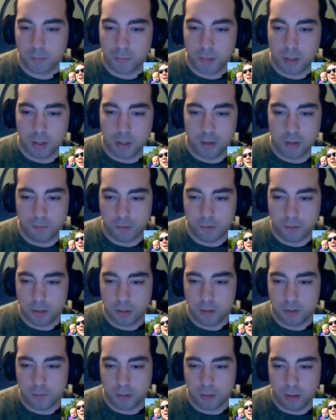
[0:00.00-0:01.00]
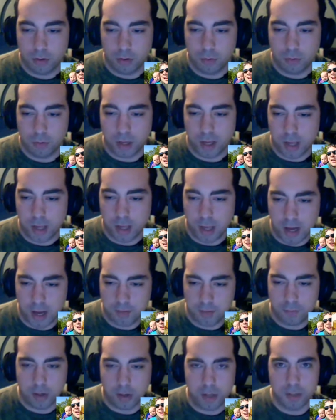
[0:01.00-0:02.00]
In front of you, a
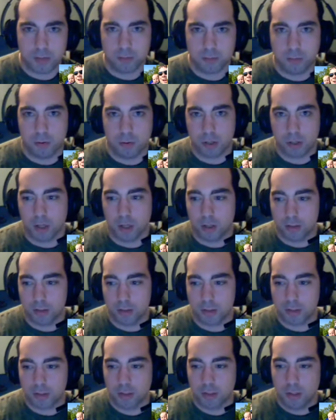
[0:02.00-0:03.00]
half-raised portcullis.